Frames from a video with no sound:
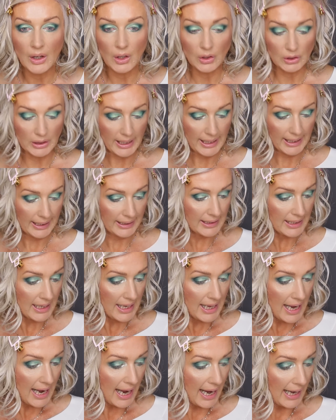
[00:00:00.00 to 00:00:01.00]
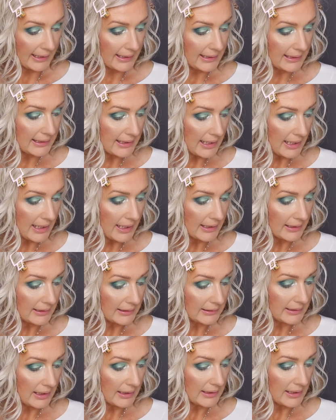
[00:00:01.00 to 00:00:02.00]
Okay, I
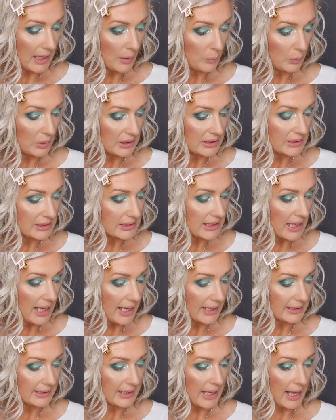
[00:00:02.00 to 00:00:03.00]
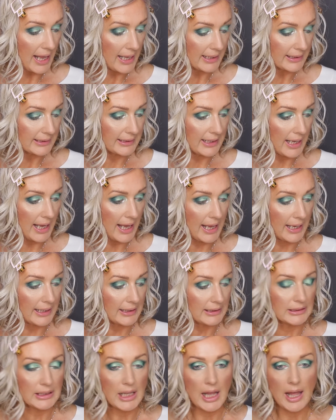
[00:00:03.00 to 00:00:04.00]
think then I will take
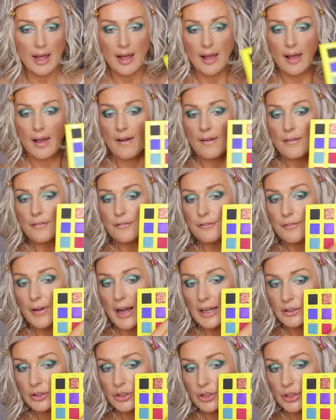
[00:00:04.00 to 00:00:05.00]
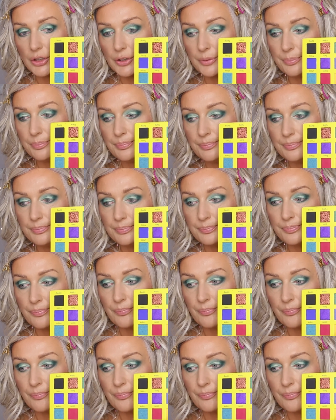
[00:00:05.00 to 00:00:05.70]
again Fantom,